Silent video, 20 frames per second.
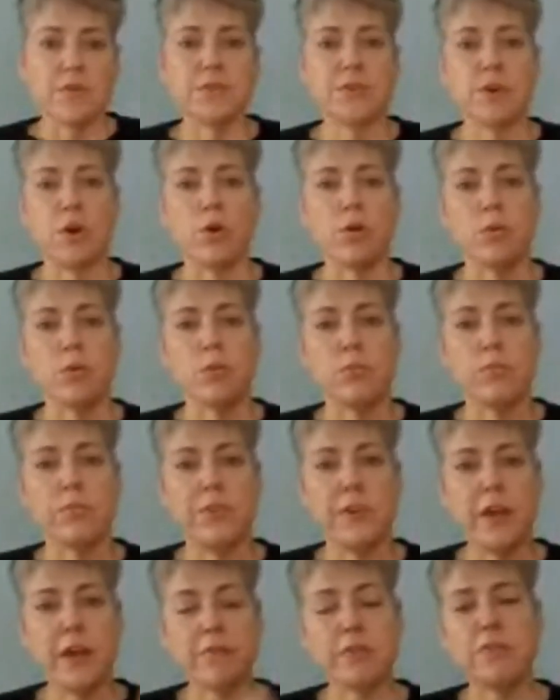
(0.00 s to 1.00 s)
So
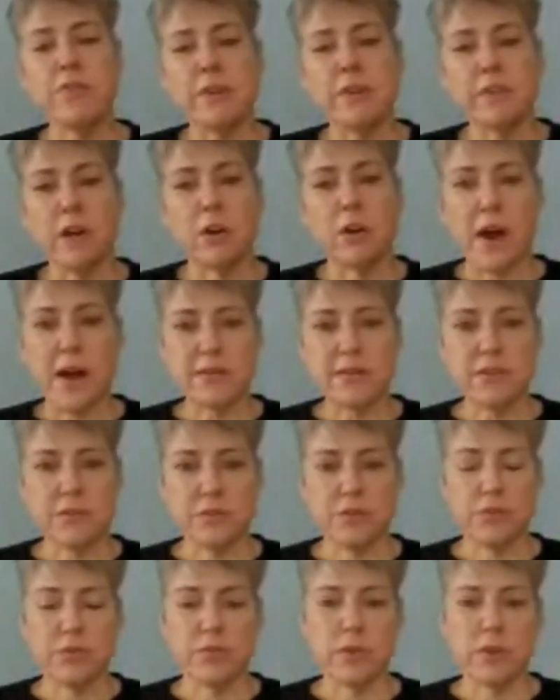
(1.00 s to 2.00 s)
the other thing that
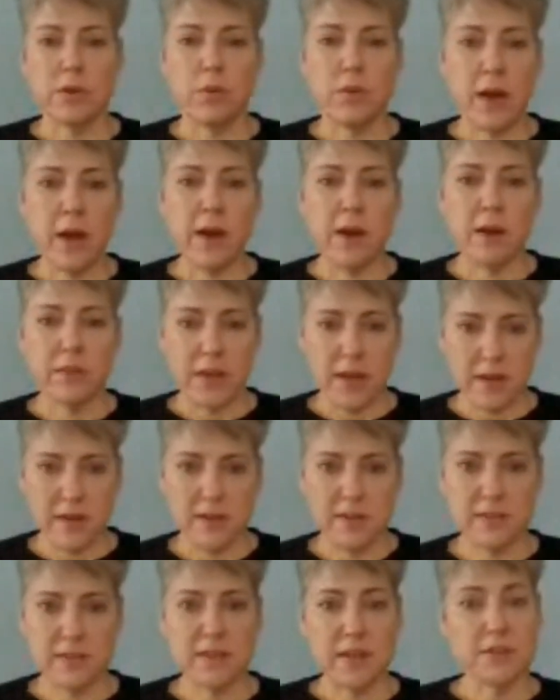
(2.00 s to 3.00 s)
grasses do really well
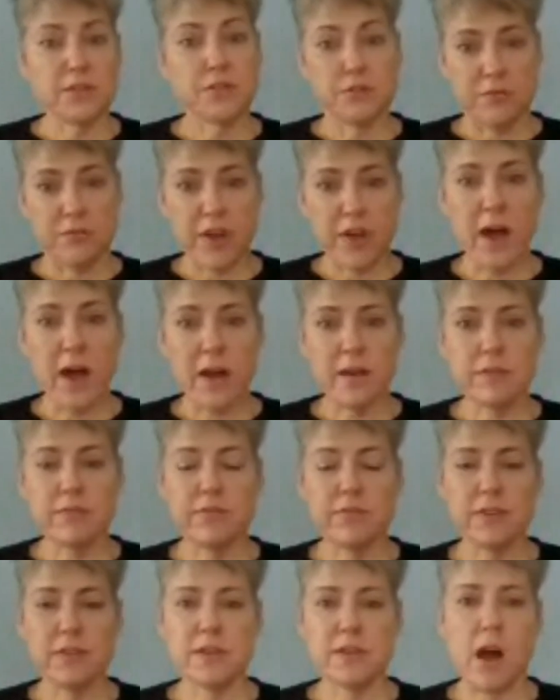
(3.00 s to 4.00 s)
is they
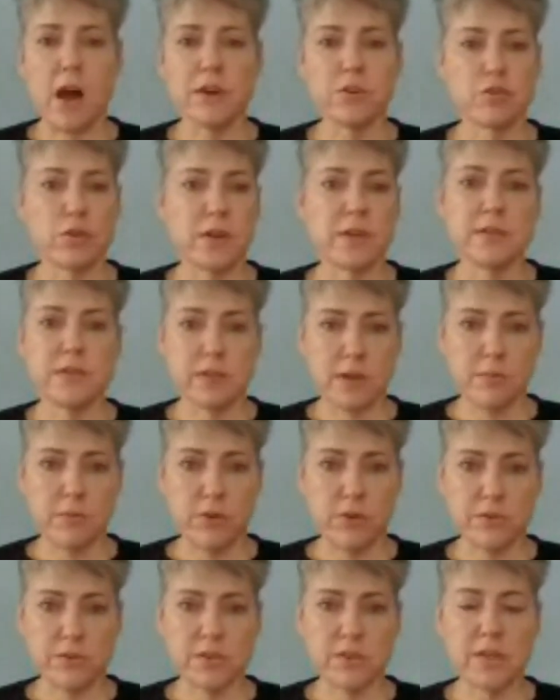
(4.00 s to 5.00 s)
survive these hot, dry
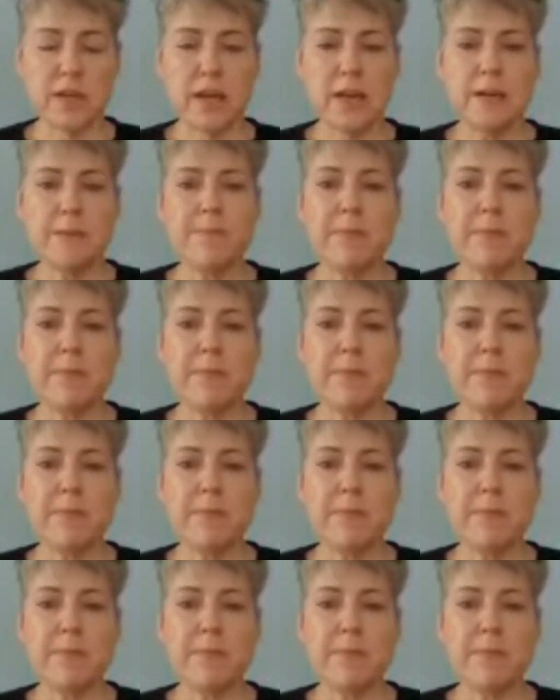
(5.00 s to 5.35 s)
summers.